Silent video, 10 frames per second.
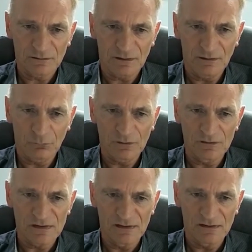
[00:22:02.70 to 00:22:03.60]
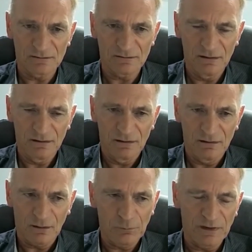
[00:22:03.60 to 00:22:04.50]
in the one season.
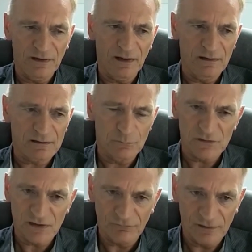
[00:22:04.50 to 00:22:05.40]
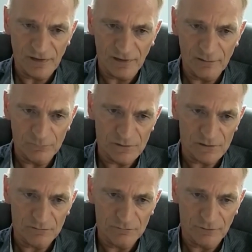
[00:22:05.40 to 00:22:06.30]
I played against them 7
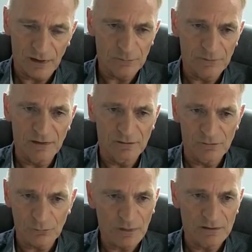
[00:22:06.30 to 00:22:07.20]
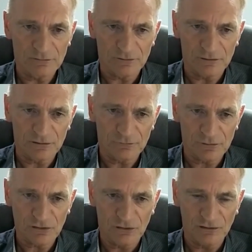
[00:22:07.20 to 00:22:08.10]
times for Aberdeen and twice for
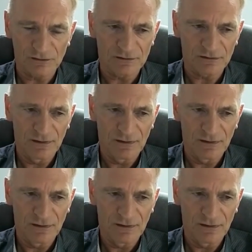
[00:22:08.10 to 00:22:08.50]
Scotland.